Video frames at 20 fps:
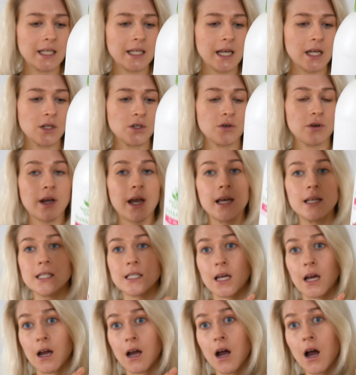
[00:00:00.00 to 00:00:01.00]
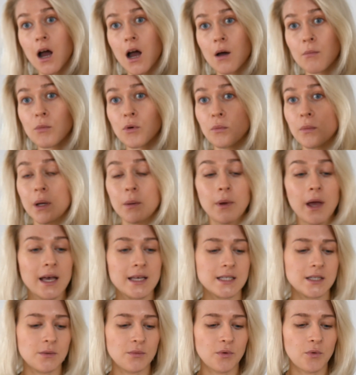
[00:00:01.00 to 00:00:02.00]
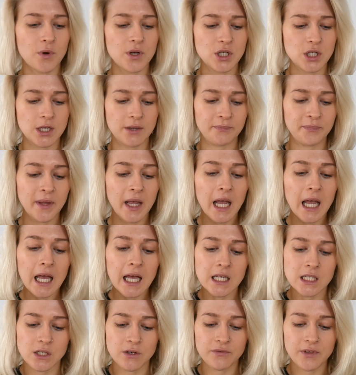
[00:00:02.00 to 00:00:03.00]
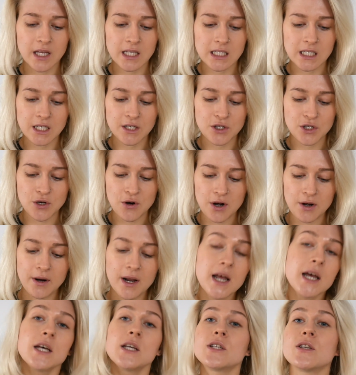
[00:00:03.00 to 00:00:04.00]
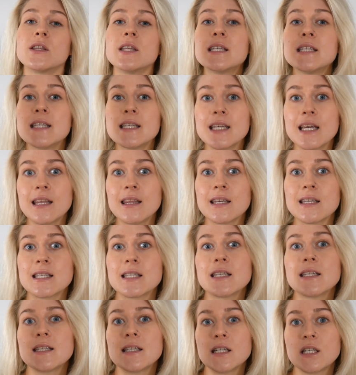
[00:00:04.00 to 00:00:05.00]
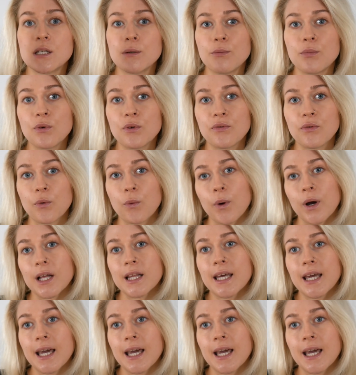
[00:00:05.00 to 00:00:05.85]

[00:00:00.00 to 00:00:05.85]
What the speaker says: naturegaze.com, or maybe ask them a question, so if that's a concern. So this is it. This is the shampoo for oily